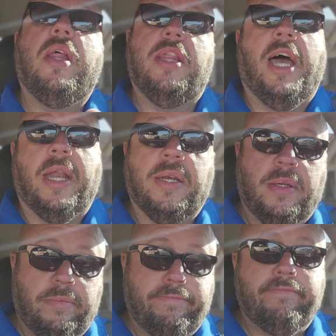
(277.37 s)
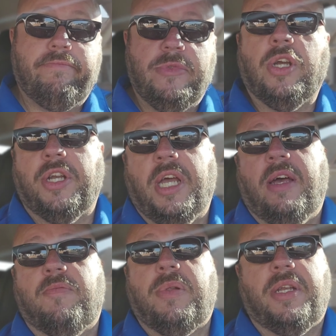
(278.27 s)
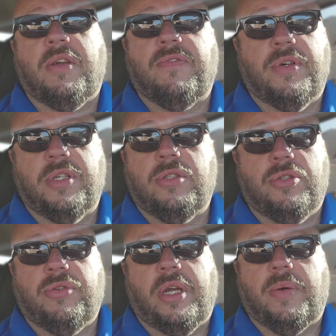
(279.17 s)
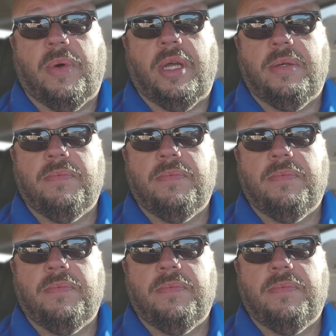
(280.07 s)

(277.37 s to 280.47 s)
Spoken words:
then you're going to have plenty of footage straight away.